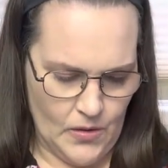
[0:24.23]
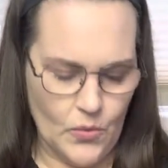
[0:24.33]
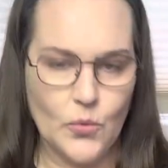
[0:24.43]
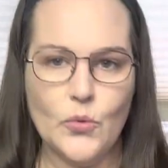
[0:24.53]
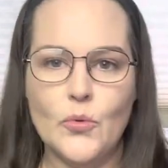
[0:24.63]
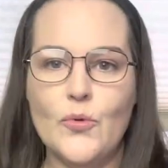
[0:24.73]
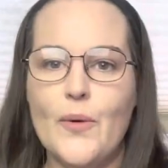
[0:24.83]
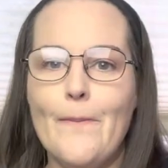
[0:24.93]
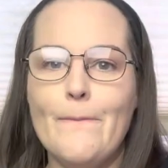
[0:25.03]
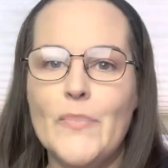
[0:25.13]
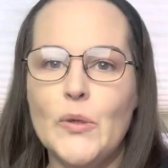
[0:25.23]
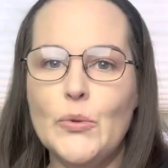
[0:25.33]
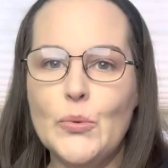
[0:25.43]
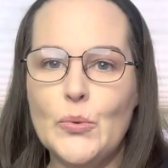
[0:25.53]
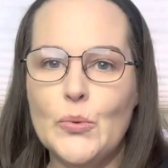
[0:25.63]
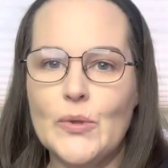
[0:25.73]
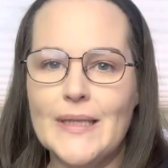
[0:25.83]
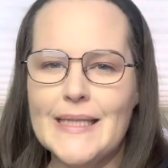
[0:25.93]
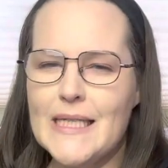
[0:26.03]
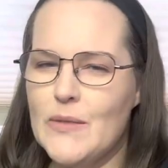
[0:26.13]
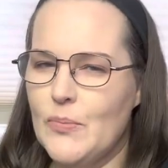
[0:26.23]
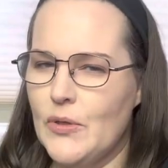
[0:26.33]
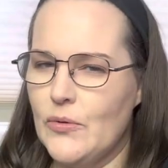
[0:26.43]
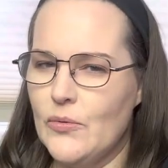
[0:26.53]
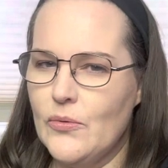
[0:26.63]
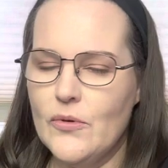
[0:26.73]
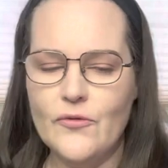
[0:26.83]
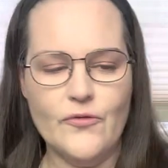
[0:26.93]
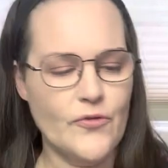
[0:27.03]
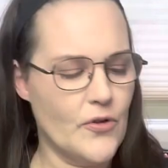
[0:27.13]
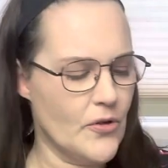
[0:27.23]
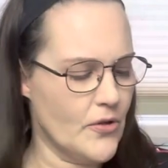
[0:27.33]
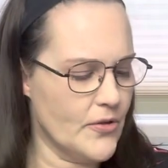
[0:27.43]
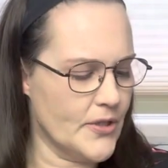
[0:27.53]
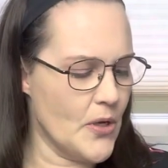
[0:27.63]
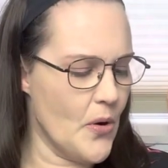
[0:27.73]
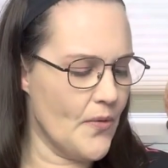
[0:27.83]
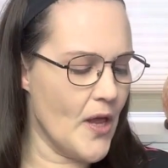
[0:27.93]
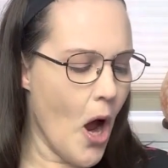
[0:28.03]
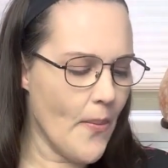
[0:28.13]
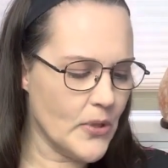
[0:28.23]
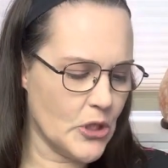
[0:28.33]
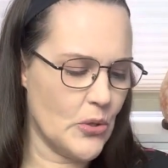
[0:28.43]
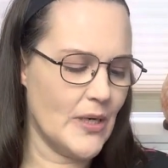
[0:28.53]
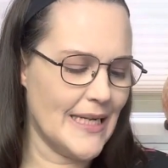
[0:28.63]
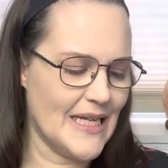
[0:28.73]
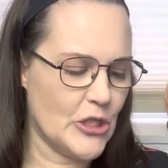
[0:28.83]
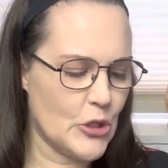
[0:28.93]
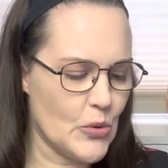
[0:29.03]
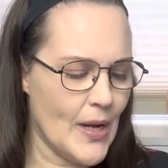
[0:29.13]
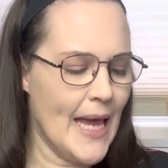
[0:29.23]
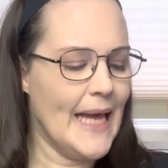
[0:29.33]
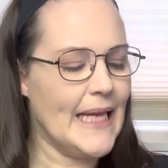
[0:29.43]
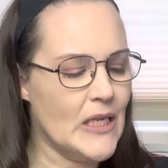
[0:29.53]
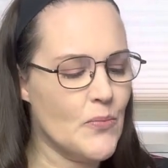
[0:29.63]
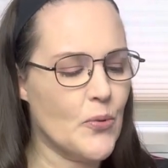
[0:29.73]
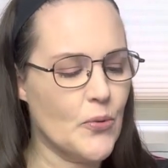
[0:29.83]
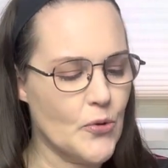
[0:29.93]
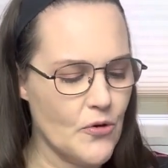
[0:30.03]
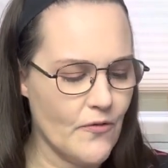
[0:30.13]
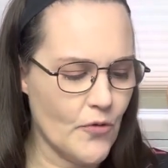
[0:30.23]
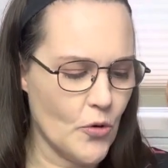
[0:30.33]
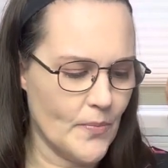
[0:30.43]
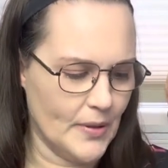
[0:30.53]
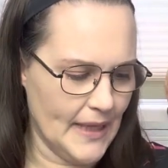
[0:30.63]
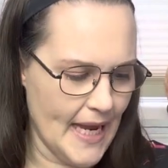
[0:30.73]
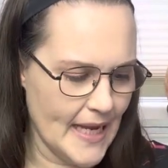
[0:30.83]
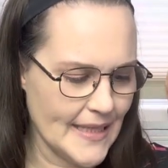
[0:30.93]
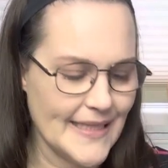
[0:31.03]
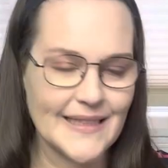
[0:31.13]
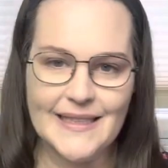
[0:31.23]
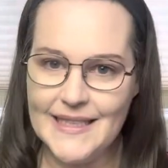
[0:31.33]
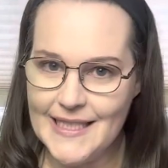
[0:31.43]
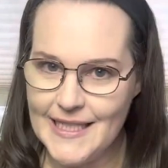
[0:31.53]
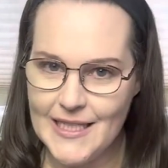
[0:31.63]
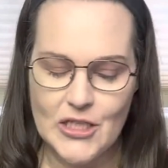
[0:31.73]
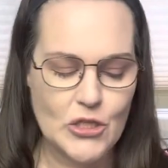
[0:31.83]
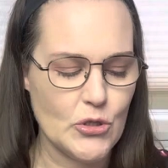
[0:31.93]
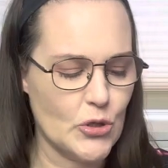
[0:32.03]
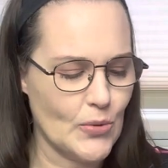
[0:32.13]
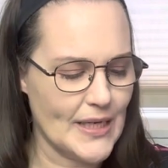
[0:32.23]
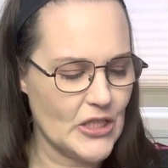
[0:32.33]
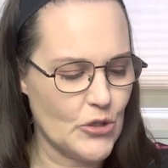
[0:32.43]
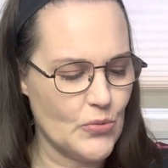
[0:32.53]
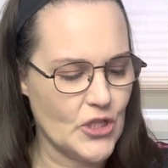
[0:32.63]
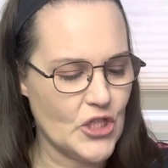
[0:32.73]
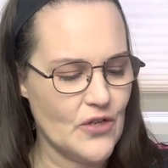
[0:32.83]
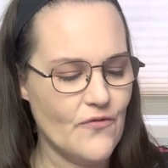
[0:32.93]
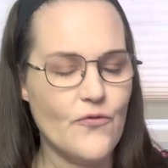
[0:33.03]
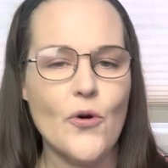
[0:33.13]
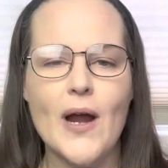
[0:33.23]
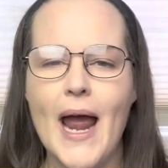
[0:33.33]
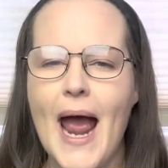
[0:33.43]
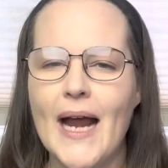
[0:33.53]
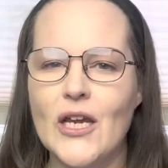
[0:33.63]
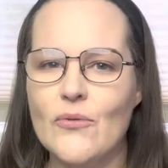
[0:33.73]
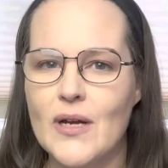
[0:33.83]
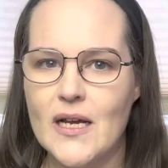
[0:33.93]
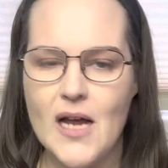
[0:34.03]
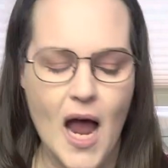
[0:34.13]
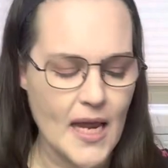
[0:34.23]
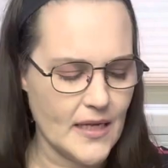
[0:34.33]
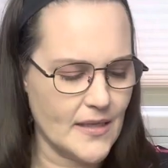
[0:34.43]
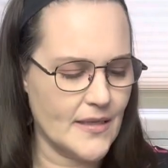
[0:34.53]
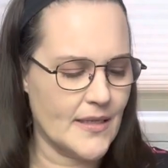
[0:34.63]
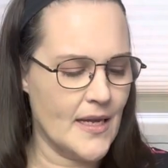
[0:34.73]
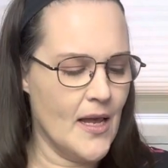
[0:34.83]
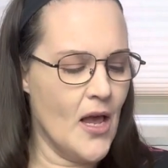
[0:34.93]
Ooh, the Moon. This is beautiful. So the opportunity to improve your plans, listen to your intuition for accurate guidance.